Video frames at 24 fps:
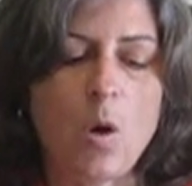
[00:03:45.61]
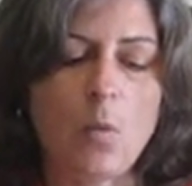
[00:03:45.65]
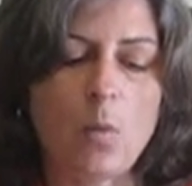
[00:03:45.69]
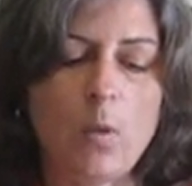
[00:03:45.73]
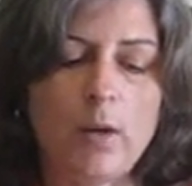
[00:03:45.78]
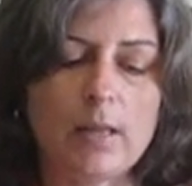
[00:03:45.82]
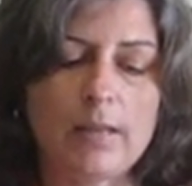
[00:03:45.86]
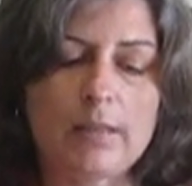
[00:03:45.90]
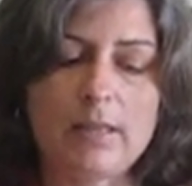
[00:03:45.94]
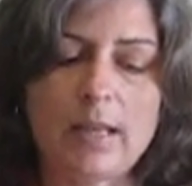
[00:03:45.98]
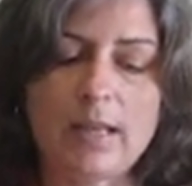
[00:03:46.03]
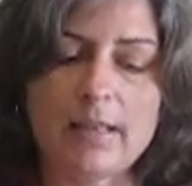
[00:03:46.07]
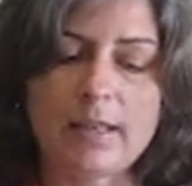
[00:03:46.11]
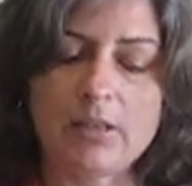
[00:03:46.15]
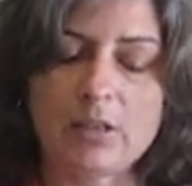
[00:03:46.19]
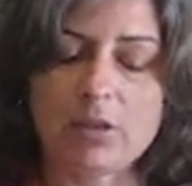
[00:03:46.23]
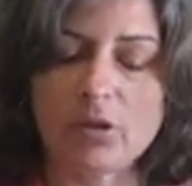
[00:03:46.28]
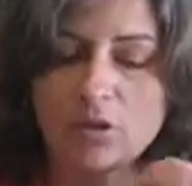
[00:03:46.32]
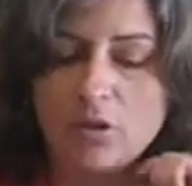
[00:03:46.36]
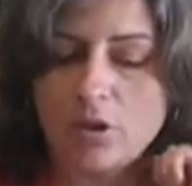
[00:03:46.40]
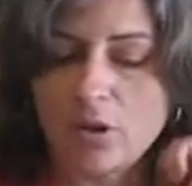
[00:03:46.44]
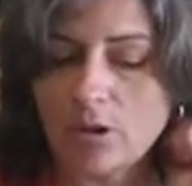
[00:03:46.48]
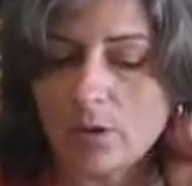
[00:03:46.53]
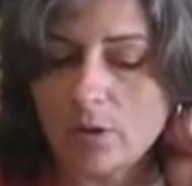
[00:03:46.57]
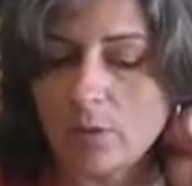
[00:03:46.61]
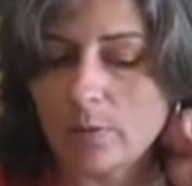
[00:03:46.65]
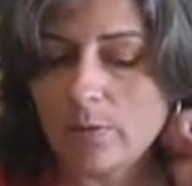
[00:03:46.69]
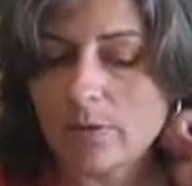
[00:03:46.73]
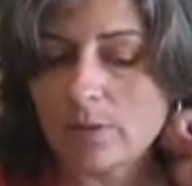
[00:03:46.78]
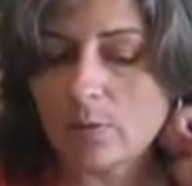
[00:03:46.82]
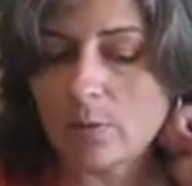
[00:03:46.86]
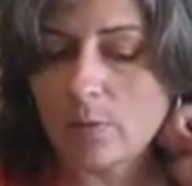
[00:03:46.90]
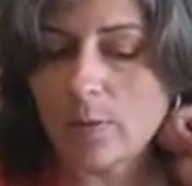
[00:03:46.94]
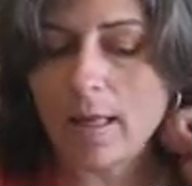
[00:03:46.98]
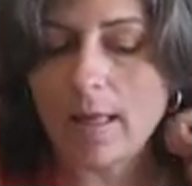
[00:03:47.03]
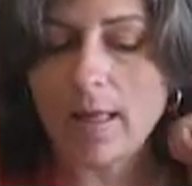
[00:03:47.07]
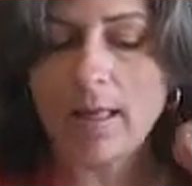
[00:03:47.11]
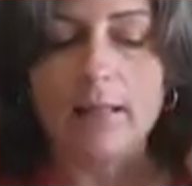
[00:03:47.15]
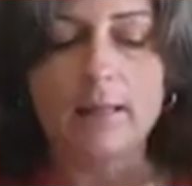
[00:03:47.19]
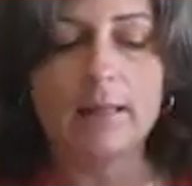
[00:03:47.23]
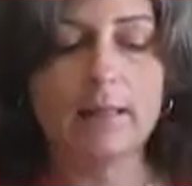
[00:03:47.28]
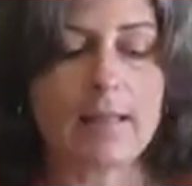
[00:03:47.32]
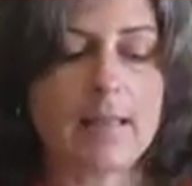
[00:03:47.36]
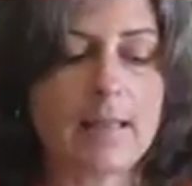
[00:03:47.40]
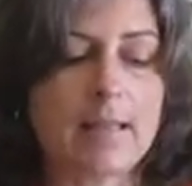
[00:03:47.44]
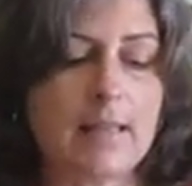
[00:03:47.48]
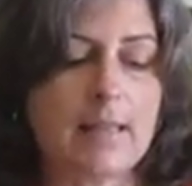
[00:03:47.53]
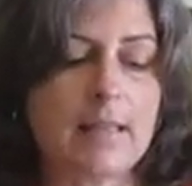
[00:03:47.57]
What I'd like to show you as
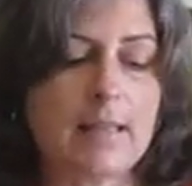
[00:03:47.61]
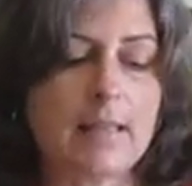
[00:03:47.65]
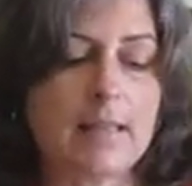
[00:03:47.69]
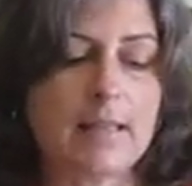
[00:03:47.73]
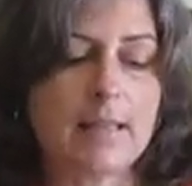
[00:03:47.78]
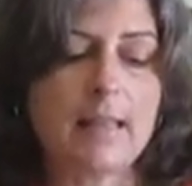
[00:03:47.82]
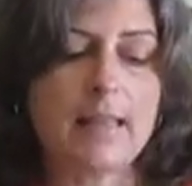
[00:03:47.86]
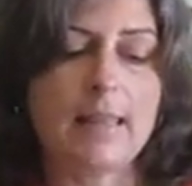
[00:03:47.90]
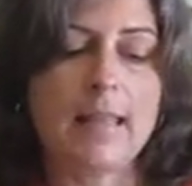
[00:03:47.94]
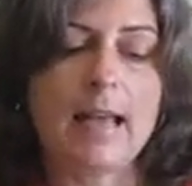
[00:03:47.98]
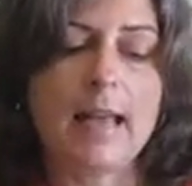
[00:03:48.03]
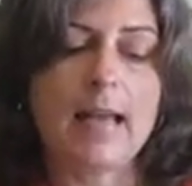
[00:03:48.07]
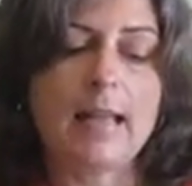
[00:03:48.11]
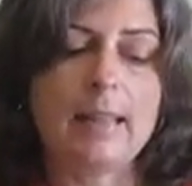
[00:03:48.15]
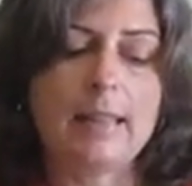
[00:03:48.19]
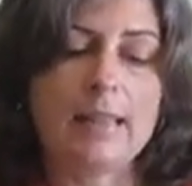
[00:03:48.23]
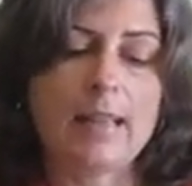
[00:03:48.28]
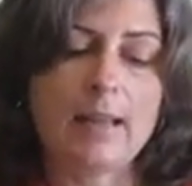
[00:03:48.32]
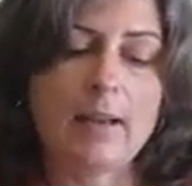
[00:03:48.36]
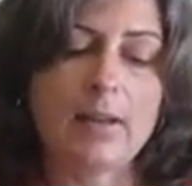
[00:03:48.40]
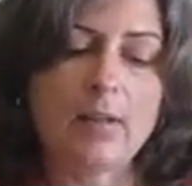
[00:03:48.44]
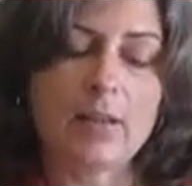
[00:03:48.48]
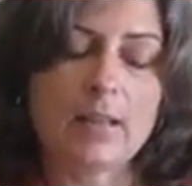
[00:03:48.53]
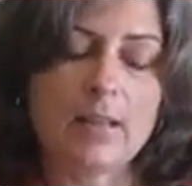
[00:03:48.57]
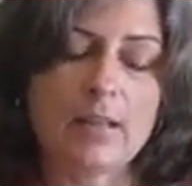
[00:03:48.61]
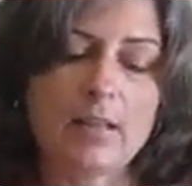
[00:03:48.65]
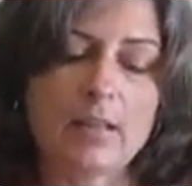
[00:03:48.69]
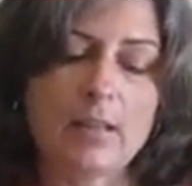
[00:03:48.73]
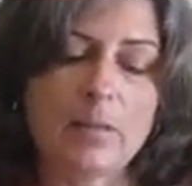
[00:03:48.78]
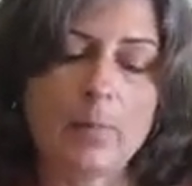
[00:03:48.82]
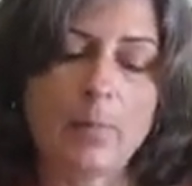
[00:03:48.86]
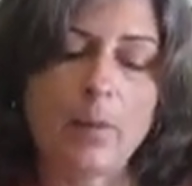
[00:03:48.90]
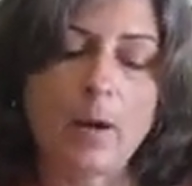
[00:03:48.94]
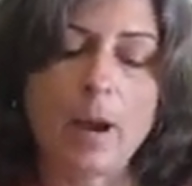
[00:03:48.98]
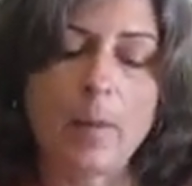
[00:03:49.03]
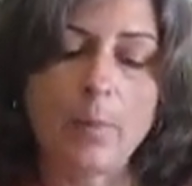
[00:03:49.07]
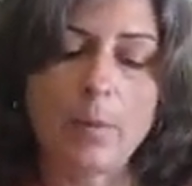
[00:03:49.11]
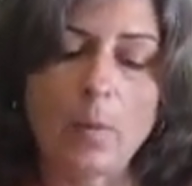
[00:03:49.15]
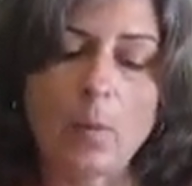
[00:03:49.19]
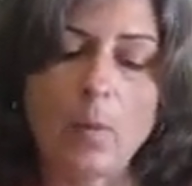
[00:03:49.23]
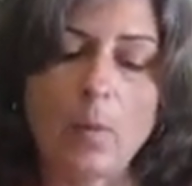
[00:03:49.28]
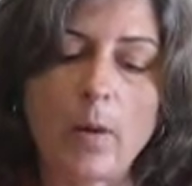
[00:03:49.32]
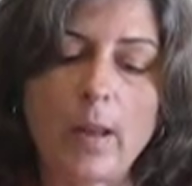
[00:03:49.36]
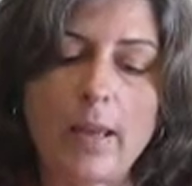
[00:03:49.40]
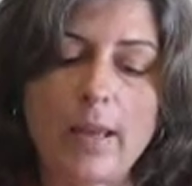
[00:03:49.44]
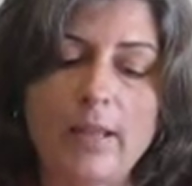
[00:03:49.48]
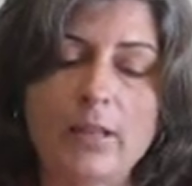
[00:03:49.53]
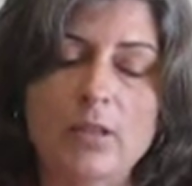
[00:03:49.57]
well is that there is a proper
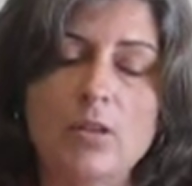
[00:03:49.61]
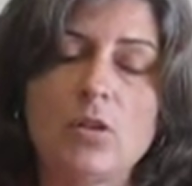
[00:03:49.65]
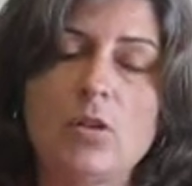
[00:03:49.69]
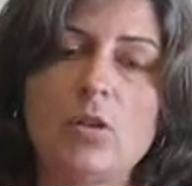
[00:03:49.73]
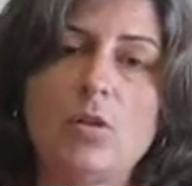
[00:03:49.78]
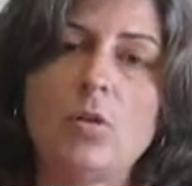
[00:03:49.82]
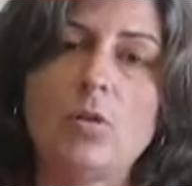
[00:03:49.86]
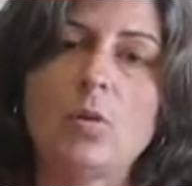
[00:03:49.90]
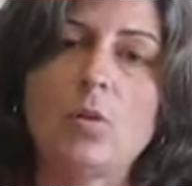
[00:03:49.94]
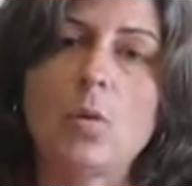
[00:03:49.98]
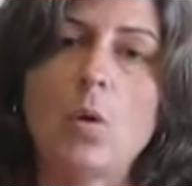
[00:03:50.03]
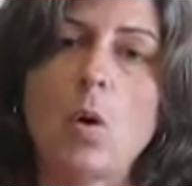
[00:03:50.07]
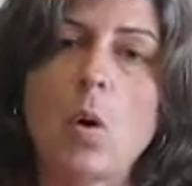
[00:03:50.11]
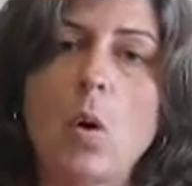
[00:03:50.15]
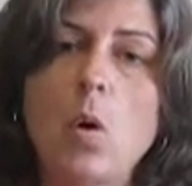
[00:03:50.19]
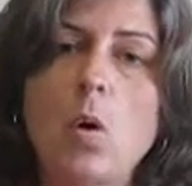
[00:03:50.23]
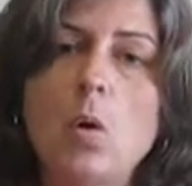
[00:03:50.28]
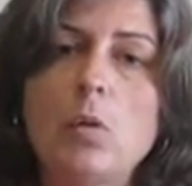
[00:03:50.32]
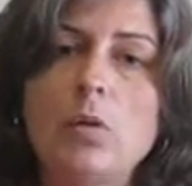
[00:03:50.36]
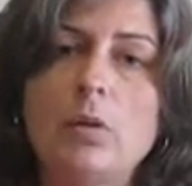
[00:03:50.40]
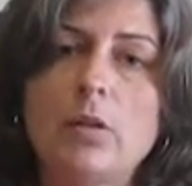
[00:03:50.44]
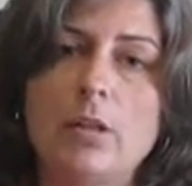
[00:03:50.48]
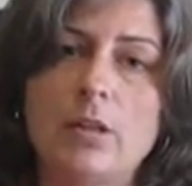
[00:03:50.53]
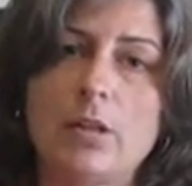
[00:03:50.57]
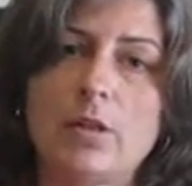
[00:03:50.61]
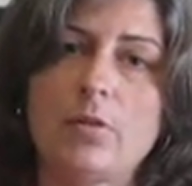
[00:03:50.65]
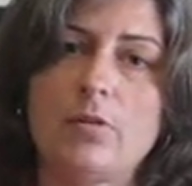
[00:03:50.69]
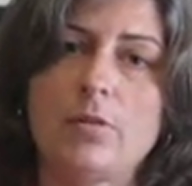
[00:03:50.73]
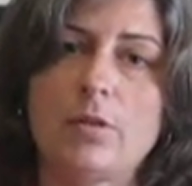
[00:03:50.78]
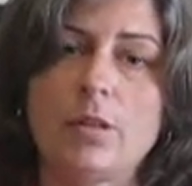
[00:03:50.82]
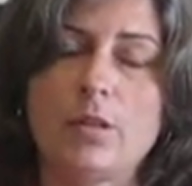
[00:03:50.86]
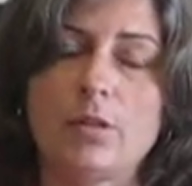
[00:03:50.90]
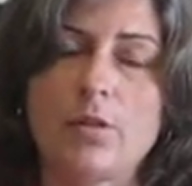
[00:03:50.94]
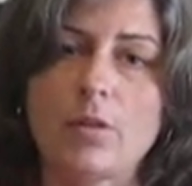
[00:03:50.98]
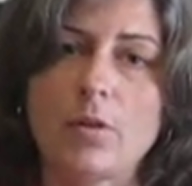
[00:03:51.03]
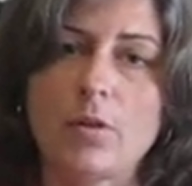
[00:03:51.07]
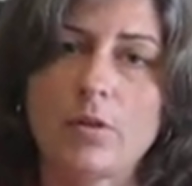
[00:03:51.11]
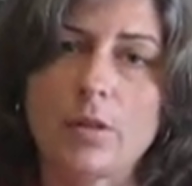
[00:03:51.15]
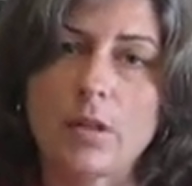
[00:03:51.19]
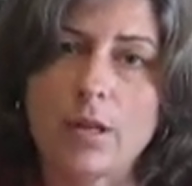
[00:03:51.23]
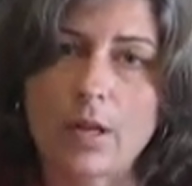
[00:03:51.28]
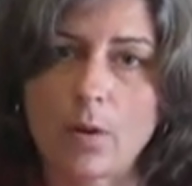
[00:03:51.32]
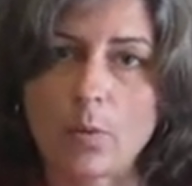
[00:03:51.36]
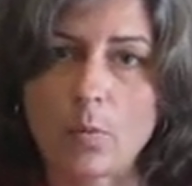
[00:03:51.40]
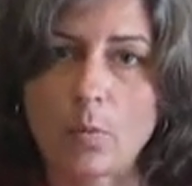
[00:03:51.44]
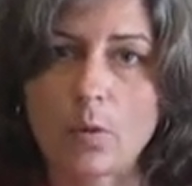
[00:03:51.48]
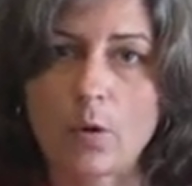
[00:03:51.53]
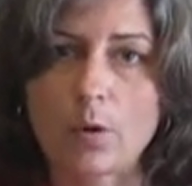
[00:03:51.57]
way to hold the unit so that
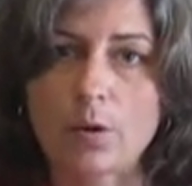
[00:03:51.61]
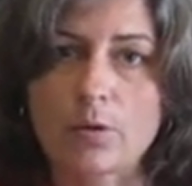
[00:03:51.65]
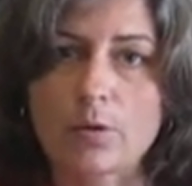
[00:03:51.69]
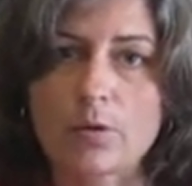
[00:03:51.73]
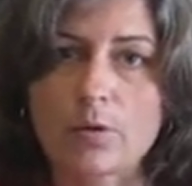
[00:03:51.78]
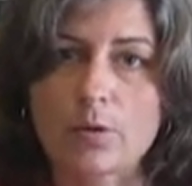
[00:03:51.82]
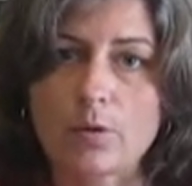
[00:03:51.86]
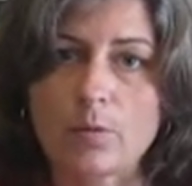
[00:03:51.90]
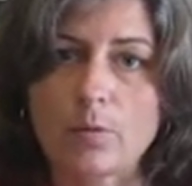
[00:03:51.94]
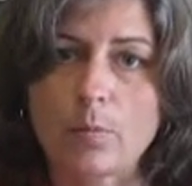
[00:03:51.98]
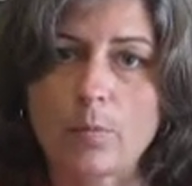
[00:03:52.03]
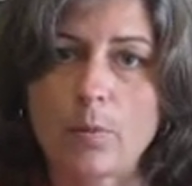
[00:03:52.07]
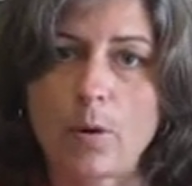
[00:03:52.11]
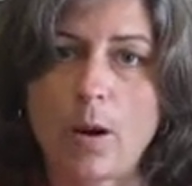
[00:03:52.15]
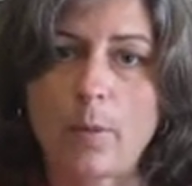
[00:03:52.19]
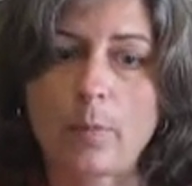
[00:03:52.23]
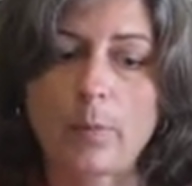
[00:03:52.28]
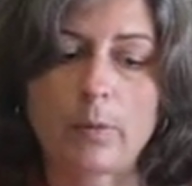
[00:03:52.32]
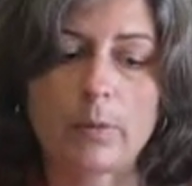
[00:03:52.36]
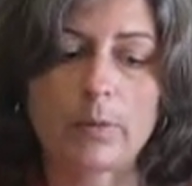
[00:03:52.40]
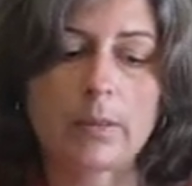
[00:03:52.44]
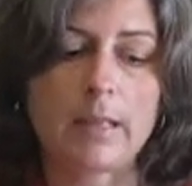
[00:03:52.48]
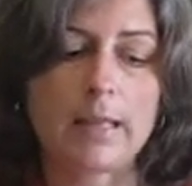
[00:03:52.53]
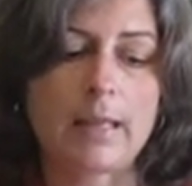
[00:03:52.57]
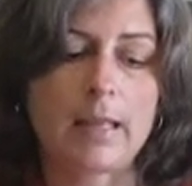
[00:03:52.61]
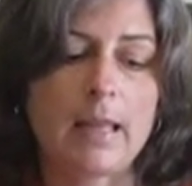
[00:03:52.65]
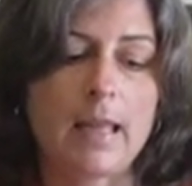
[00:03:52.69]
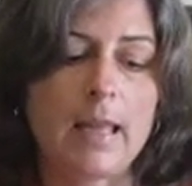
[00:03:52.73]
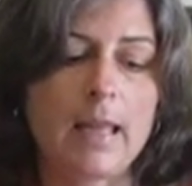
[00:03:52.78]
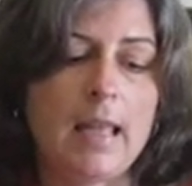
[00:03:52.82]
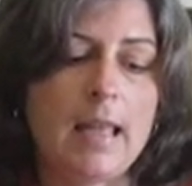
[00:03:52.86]
it works properly.